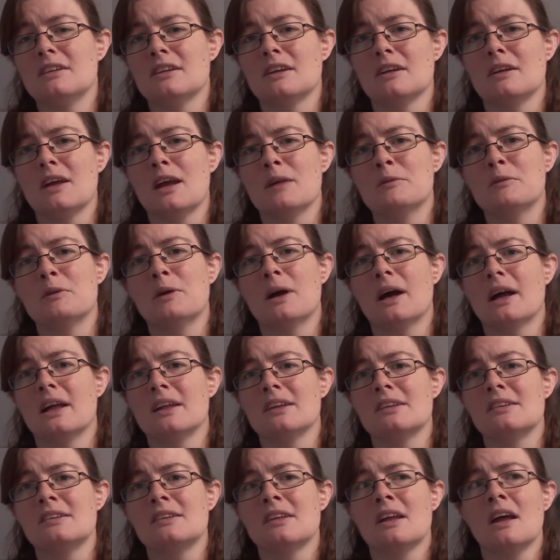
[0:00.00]
You know, Hemel
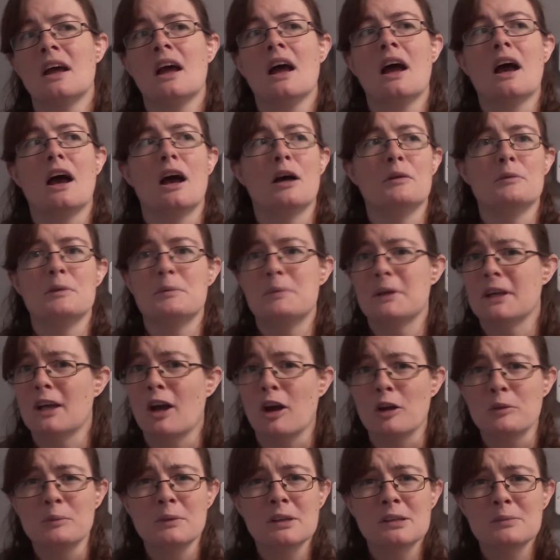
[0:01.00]
has a big
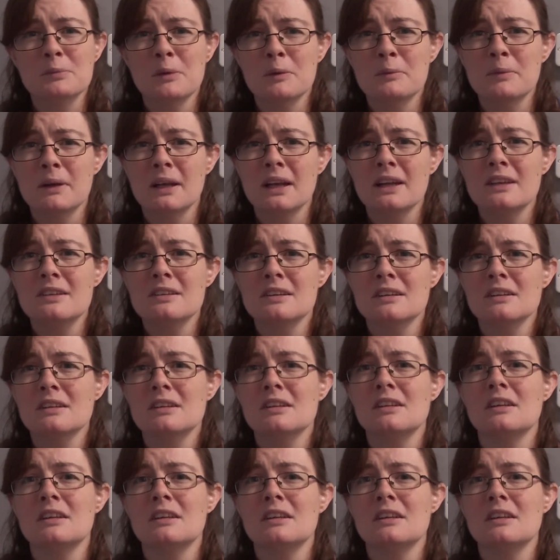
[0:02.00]
homeless population,